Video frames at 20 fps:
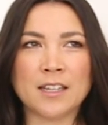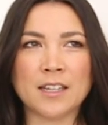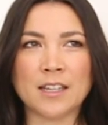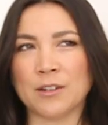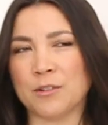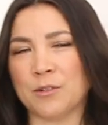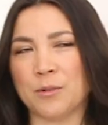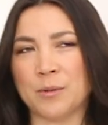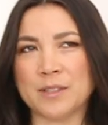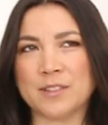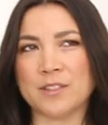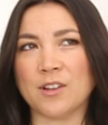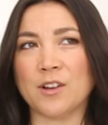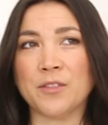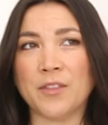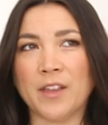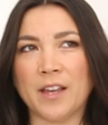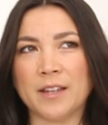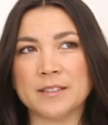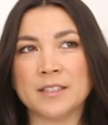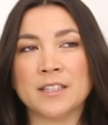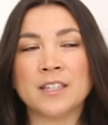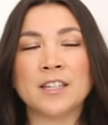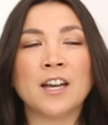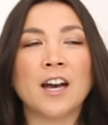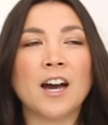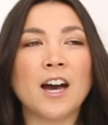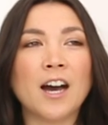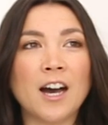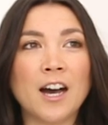I don't know why it's called that.
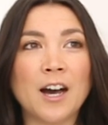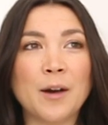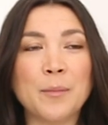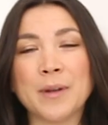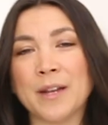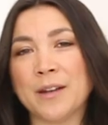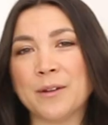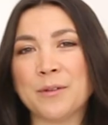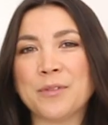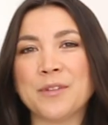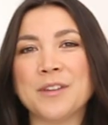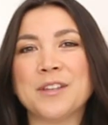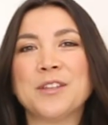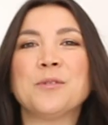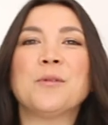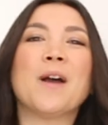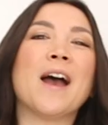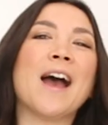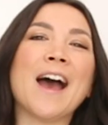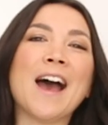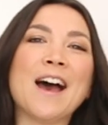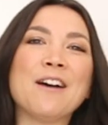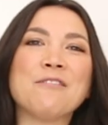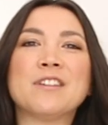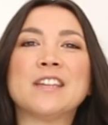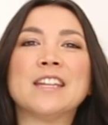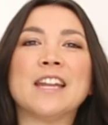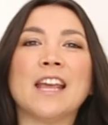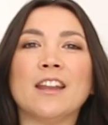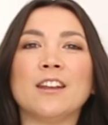But I don't think you have
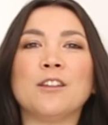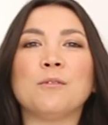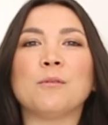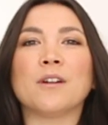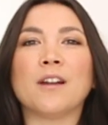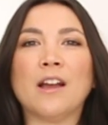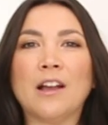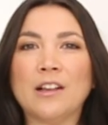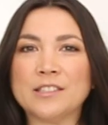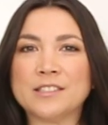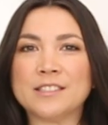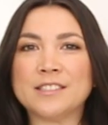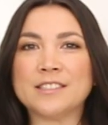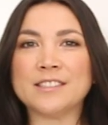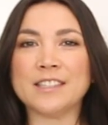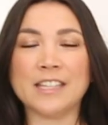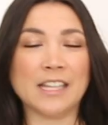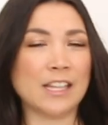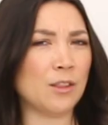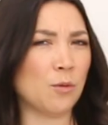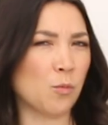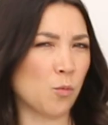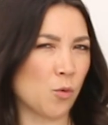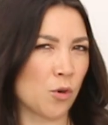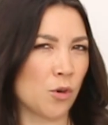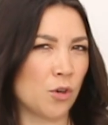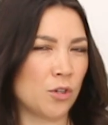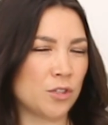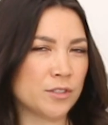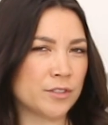it anywhere else in the
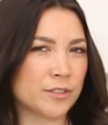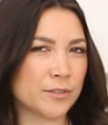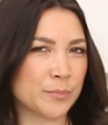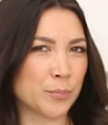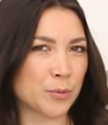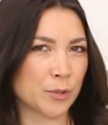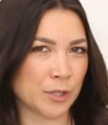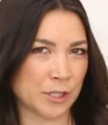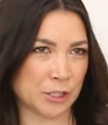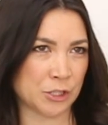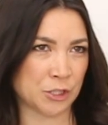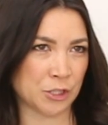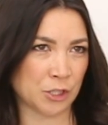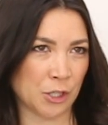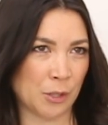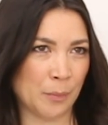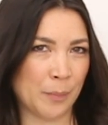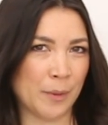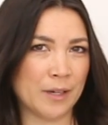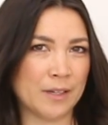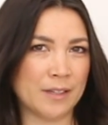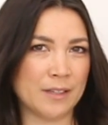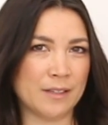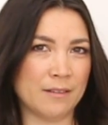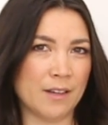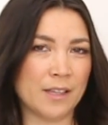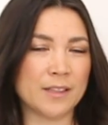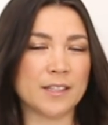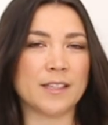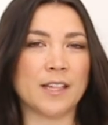world, pretty sure.
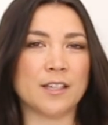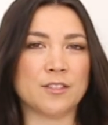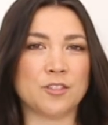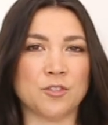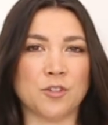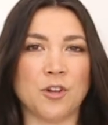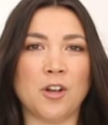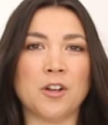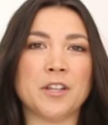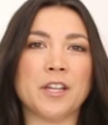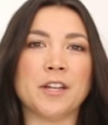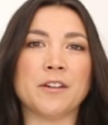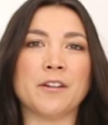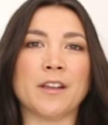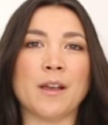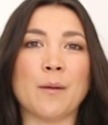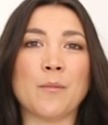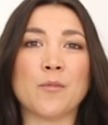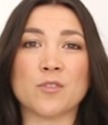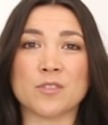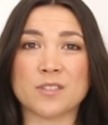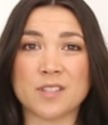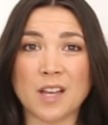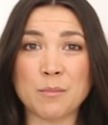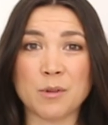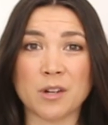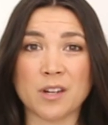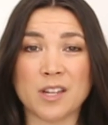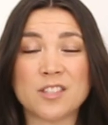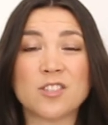But nonetheless, you're all gearing up for
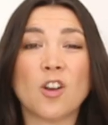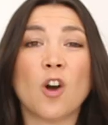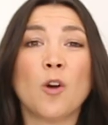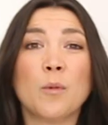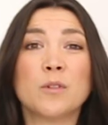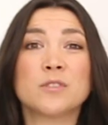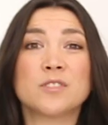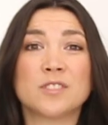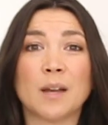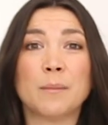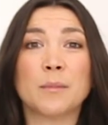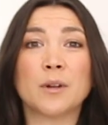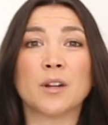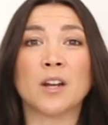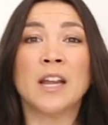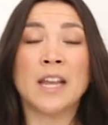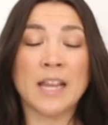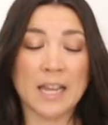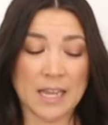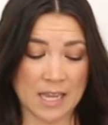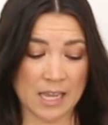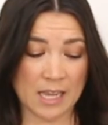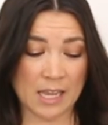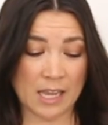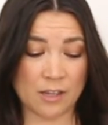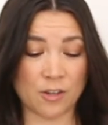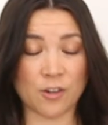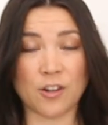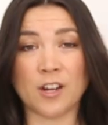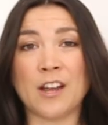summer. It's almost summer.
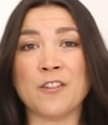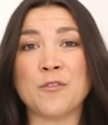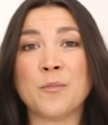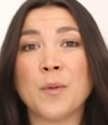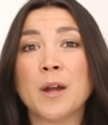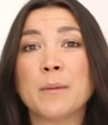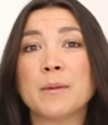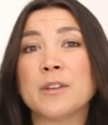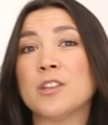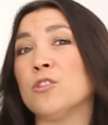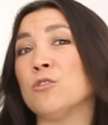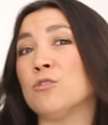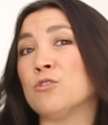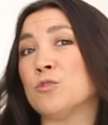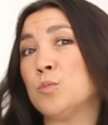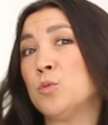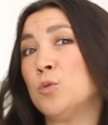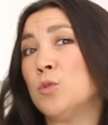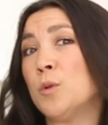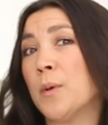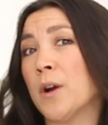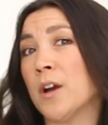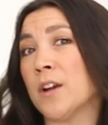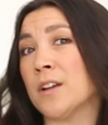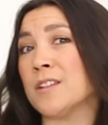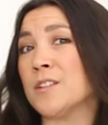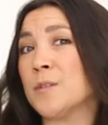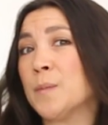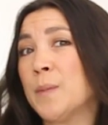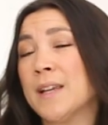You're gonna have barbecues, pool
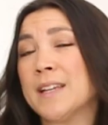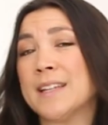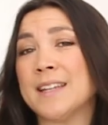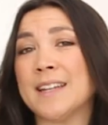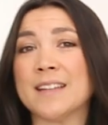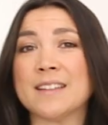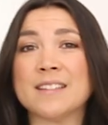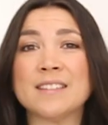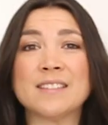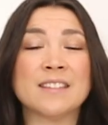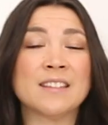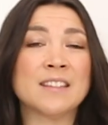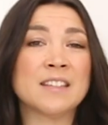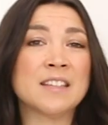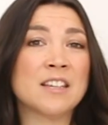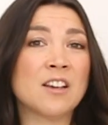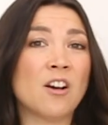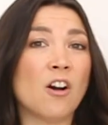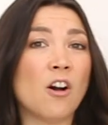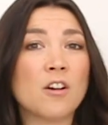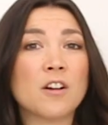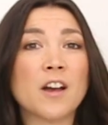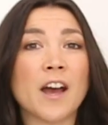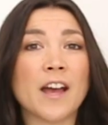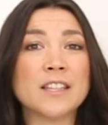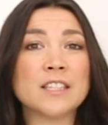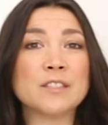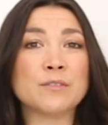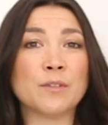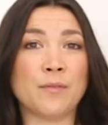parties, picnics, all
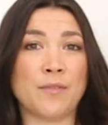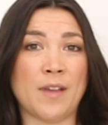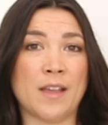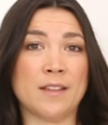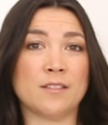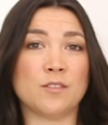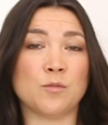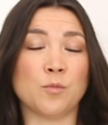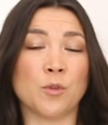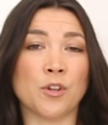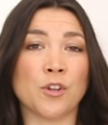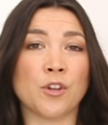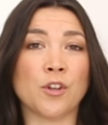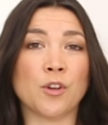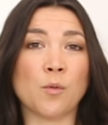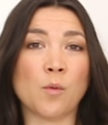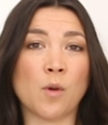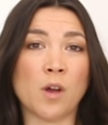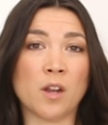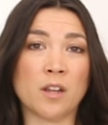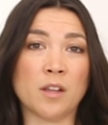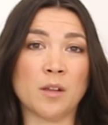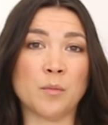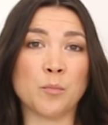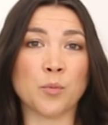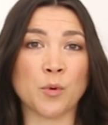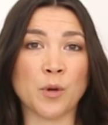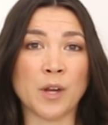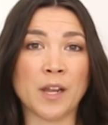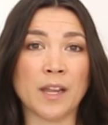kinds of events where you're gonna
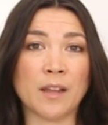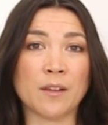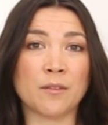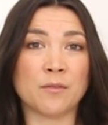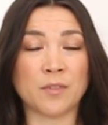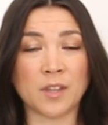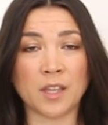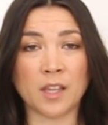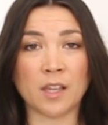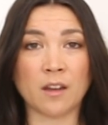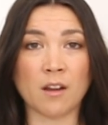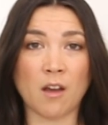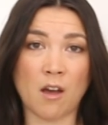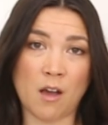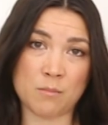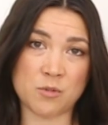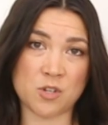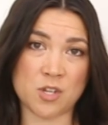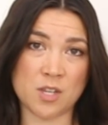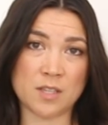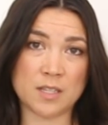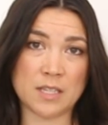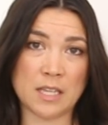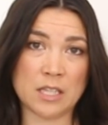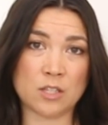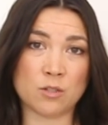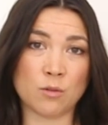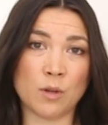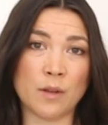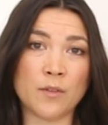wanna bring vegan options.
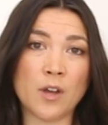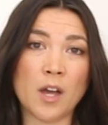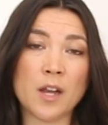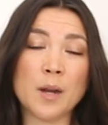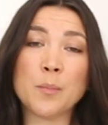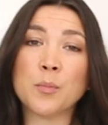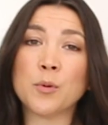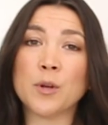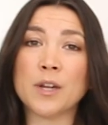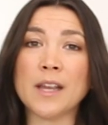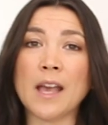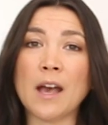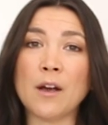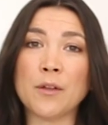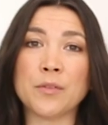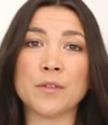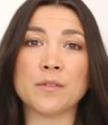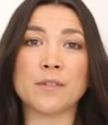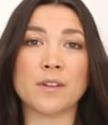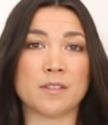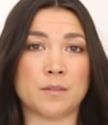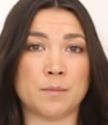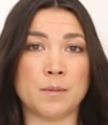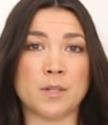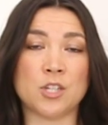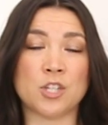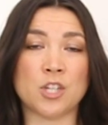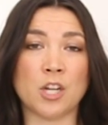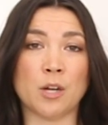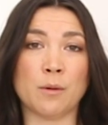And so I've got a pretty healthy
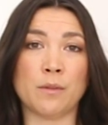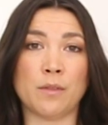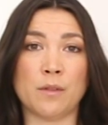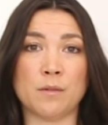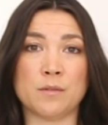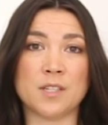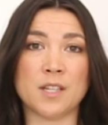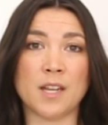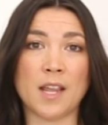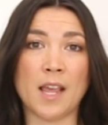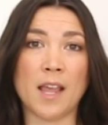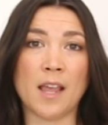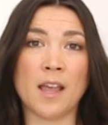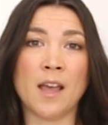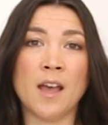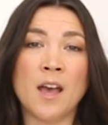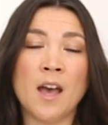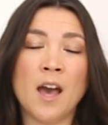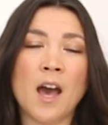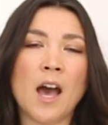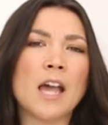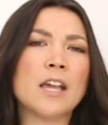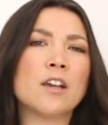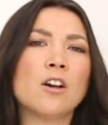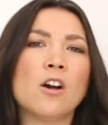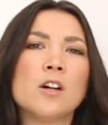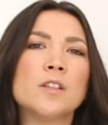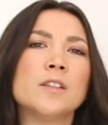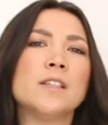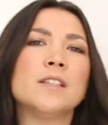recipe to share with you today. I
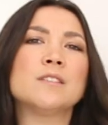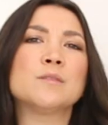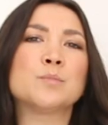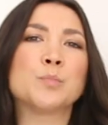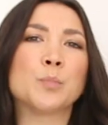call these